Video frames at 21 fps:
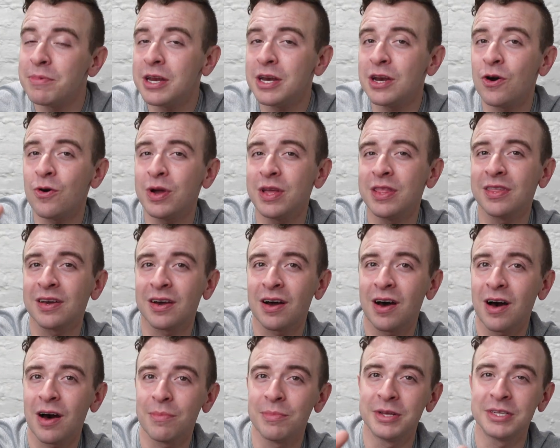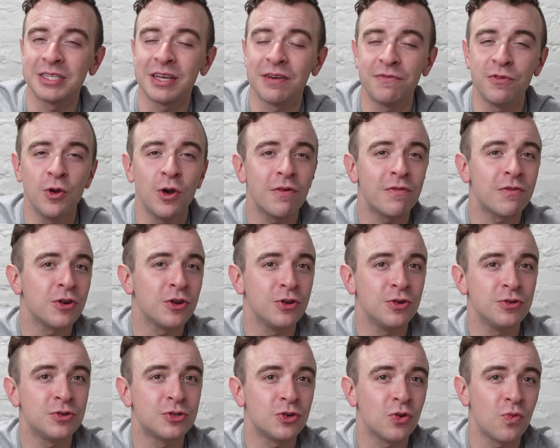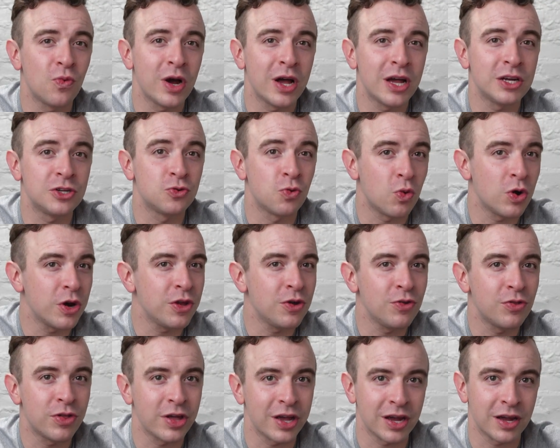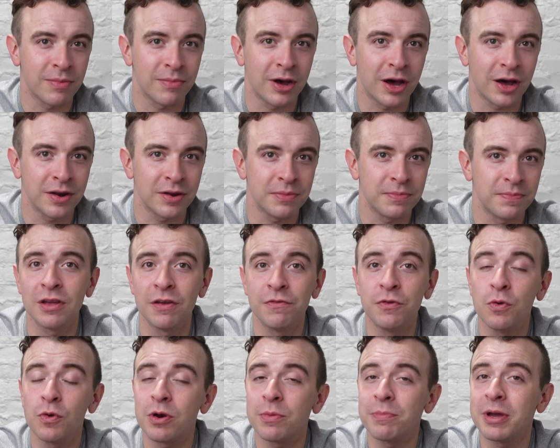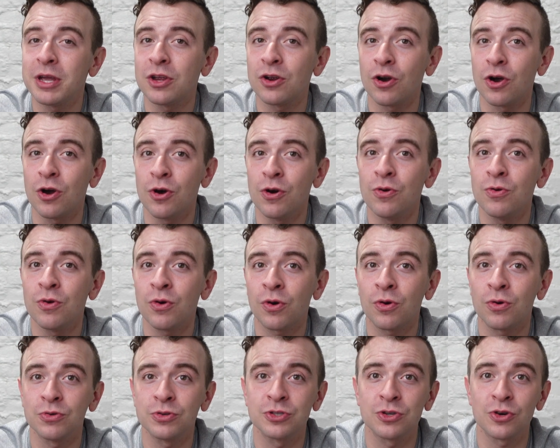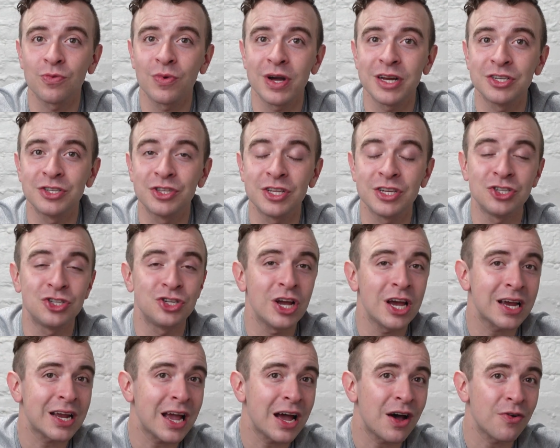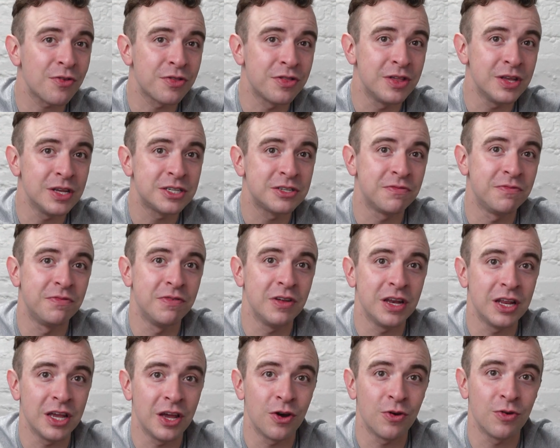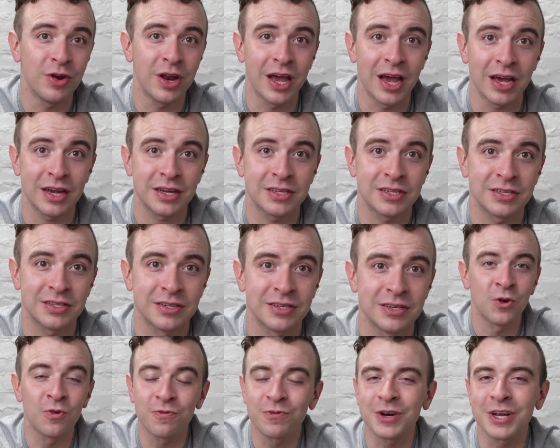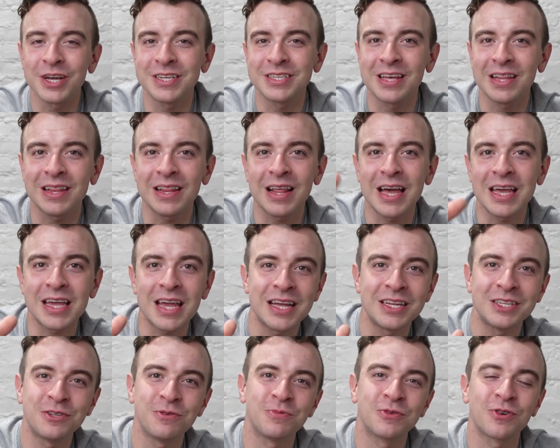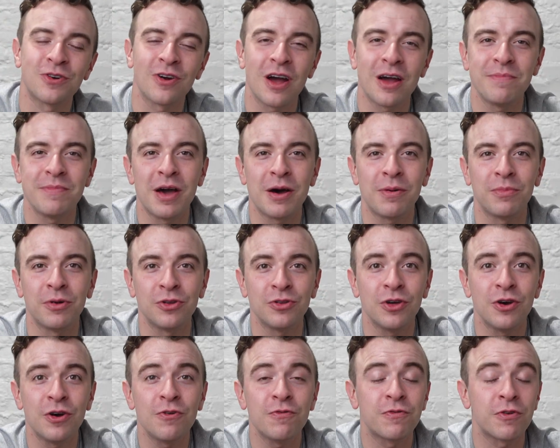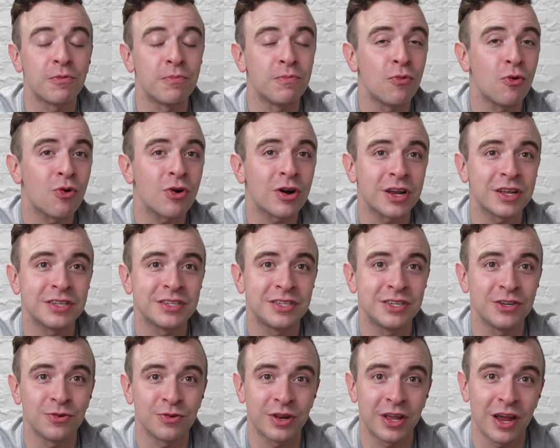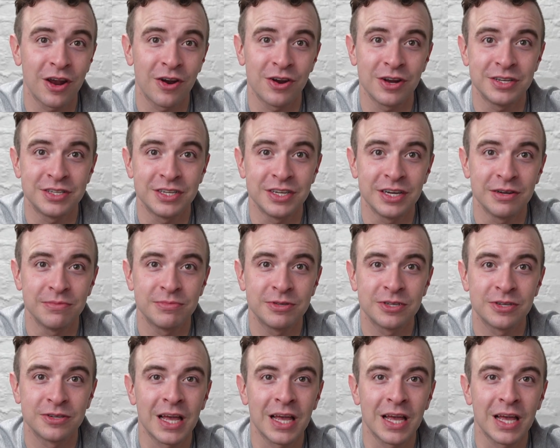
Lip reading: me know in the comments, have you ever used a wedge? What do you think about them? If you wanna make your own holster wedge, then check out this video next. Don't forget to like and subscribe down below for more concealed carry tips.